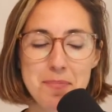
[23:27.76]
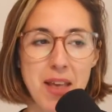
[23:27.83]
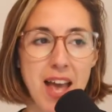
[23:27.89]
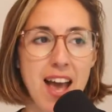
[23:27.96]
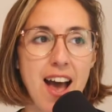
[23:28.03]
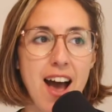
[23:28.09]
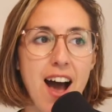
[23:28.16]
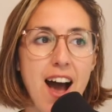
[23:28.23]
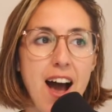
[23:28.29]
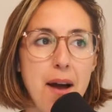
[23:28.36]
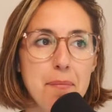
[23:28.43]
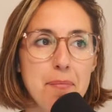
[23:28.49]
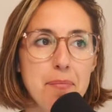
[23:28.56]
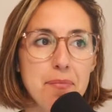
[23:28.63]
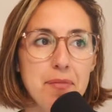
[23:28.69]

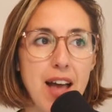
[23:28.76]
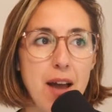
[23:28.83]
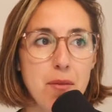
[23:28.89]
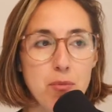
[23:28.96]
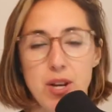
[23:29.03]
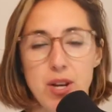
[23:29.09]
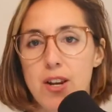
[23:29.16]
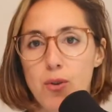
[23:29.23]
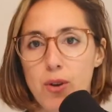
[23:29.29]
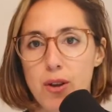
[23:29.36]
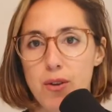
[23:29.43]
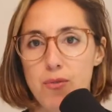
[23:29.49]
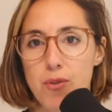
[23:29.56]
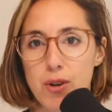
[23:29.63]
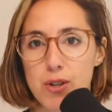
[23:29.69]
I'm really looking
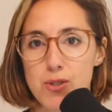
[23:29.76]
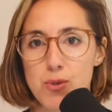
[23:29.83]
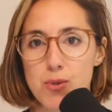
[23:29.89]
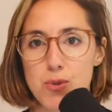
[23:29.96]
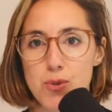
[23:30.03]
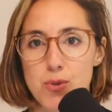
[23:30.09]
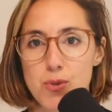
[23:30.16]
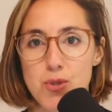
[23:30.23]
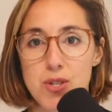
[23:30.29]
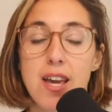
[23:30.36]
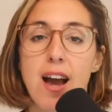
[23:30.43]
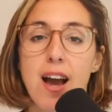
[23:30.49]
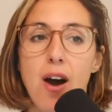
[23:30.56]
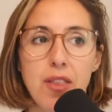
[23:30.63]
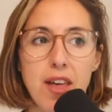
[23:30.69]
forward to see
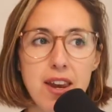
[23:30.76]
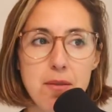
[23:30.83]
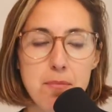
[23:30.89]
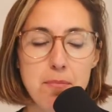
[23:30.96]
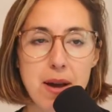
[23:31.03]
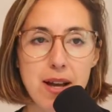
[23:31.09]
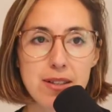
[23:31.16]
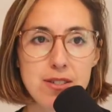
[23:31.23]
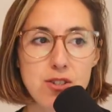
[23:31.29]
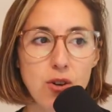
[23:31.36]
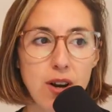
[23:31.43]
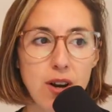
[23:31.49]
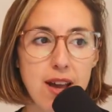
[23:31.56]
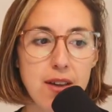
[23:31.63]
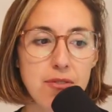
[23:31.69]
how that impacts your
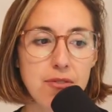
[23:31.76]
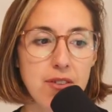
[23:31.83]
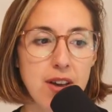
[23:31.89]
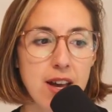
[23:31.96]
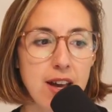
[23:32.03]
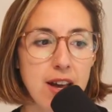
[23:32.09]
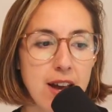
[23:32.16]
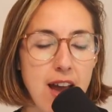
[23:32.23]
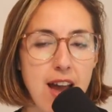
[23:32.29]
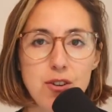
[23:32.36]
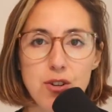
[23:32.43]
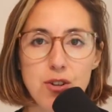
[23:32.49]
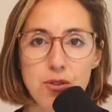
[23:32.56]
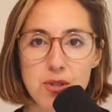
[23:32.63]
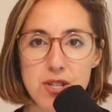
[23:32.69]
life and
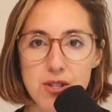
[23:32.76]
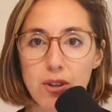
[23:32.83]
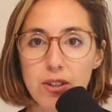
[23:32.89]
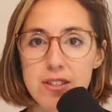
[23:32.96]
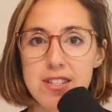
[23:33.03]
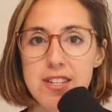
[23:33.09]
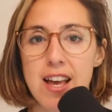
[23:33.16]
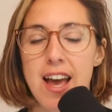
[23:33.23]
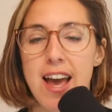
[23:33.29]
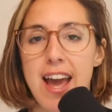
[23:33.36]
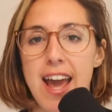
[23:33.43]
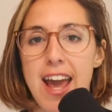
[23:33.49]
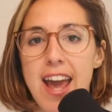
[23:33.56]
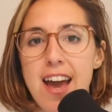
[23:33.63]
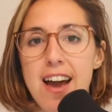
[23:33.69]
your results.
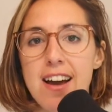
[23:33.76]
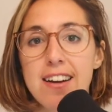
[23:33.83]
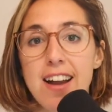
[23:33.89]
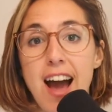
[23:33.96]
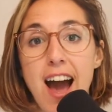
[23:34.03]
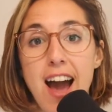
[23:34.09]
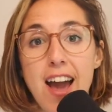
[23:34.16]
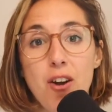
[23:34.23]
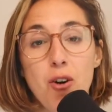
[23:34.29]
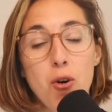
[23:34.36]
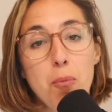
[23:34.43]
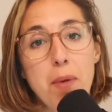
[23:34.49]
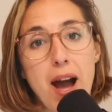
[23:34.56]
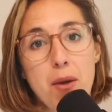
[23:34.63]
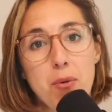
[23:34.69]
And I hope
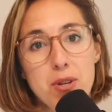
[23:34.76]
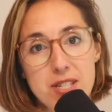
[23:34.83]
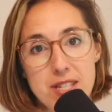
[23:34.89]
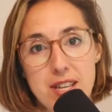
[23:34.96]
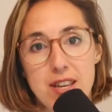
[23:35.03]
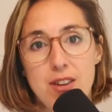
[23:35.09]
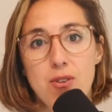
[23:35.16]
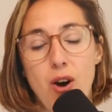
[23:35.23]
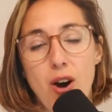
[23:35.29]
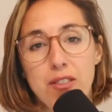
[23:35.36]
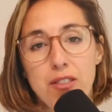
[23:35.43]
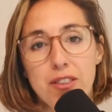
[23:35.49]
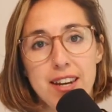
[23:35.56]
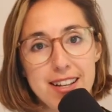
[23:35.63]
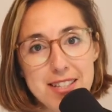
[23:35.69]
I will see you on the
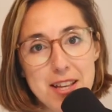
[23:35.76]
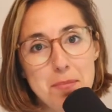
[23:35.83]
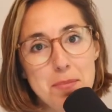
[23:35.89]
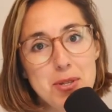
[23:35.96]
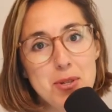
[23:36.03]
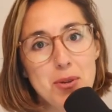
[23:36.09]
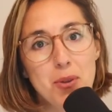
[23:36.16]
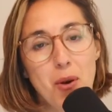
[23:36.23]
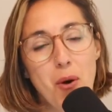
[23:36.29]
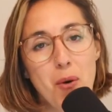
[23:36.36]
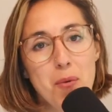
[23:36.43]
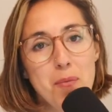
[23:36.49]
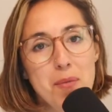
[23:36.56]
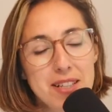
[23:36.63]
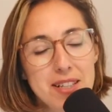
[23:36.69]
next episode of
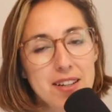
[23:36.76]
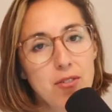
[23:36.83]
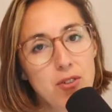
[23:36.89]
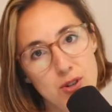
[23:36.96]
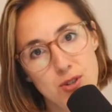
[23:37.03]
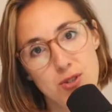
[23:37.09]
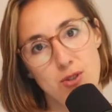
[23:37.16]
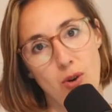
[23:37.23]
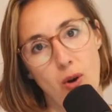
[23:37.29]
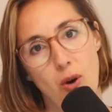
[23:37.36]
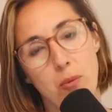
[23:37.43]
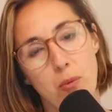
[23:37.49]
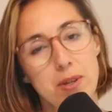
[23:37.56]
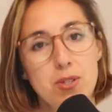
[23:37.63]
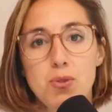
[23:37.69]
Martina Flor's
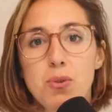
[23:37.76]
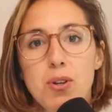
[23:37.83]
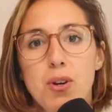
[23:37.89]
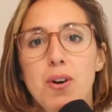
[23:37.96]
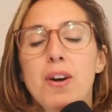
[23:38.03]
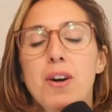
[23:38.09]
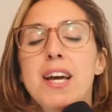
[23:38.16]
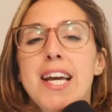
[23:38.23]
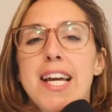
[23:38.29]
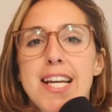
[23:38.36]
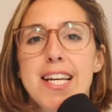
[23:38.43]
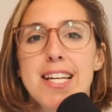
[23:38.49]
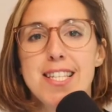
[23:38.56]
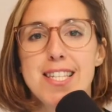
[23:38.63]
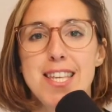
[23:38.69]
Open Studio.
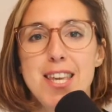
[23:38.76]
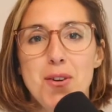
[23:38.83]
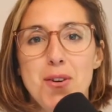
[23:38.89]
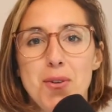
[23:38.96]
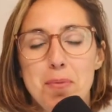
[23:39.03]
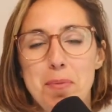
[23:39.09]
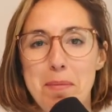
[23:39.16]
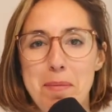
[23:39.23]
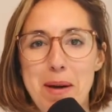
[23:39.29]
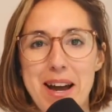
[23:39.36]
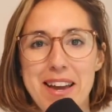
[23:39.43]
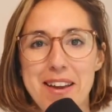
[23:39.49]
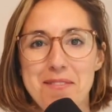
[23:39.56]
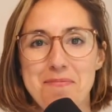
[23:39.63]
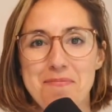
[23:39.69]
See you. Bye-bye.
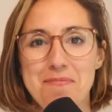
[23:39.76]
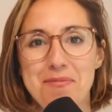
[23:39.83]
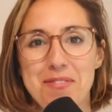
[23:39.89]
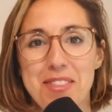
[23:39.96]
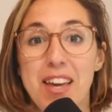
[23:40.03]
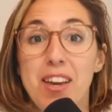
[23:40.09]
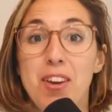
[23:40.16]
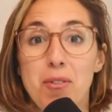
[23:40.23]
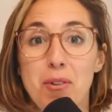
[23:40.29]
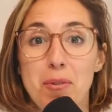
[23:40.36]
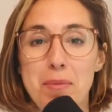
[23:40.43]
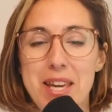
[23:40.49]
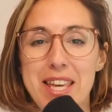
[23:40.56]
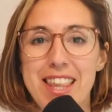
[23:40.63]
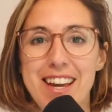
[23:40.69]
Thank you for
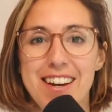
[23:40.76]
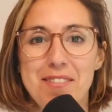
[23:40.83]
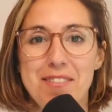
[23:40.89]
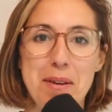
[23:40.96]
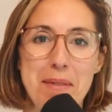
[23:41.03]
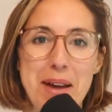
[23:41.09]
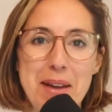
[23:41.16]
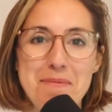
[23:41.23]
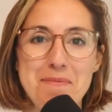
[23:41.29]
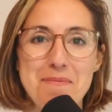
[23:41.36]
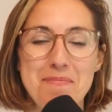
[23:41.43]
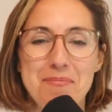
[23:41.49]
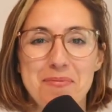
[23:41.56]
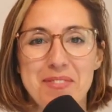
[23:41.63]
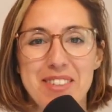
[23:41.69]
being there.
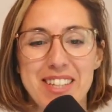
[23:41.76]
Bye-bye.